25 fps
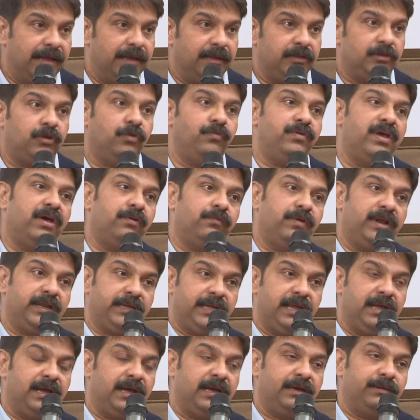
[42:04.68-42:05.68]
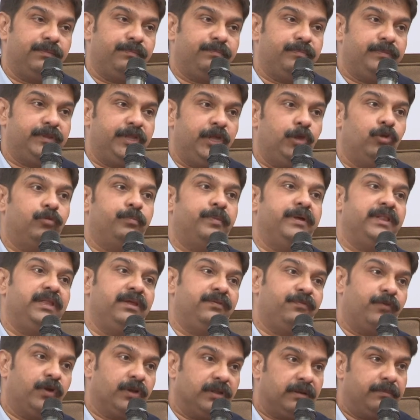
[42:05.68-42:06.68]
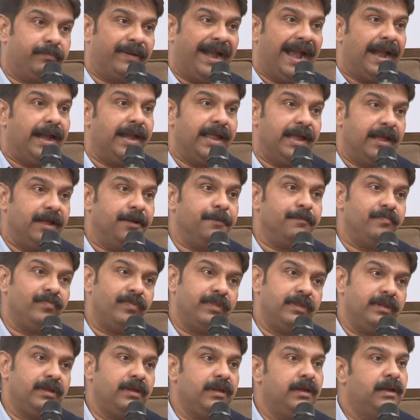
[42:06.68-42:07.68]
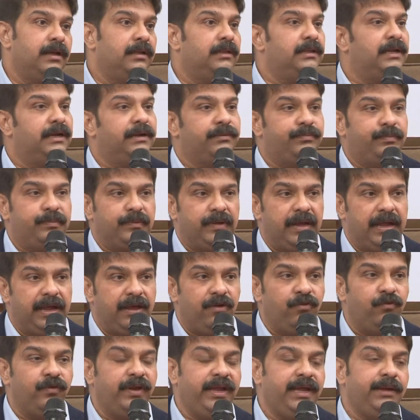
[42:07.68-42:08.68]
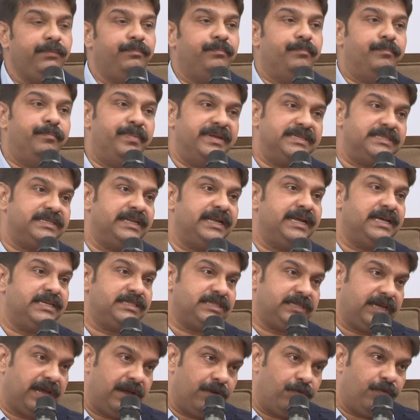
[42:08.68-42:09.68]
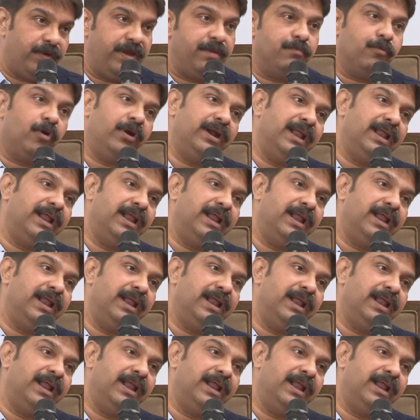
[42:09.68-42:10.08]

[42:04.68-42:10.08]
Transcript: So we are working a Tirupati for the branding. The every business, every model